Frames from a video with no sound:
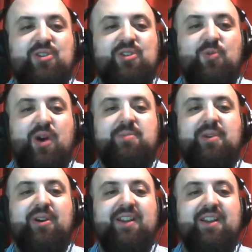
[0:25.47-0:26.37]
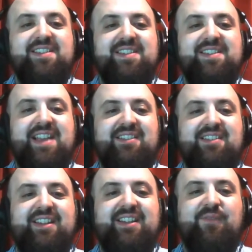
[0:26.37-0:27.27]
Swanberg. This is
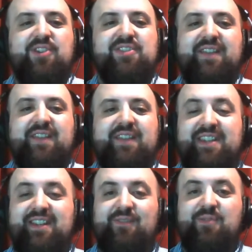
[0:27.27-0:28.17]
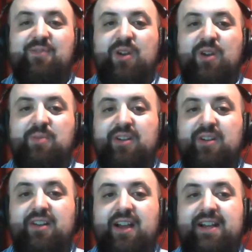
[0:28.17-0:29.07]
actually the first thing I've seen from
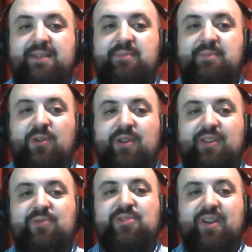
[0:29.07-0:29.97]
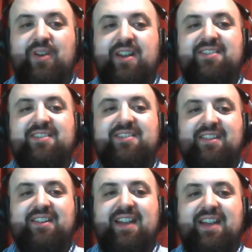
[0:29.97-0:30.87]
Swanberg, but going through his credits,
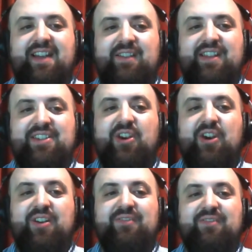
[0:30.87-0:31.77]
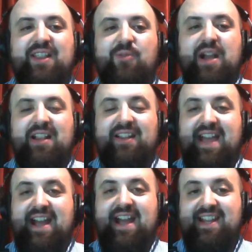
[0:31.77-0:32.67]
I've at least heard of LOL
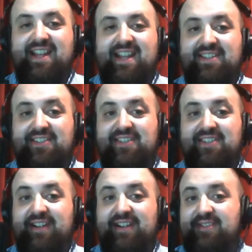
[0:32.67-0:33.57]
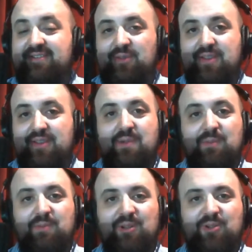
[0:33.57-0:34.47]
and Hannah Takes the Stairs, sort of the
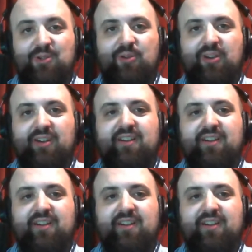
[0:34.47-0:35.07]
mumblecore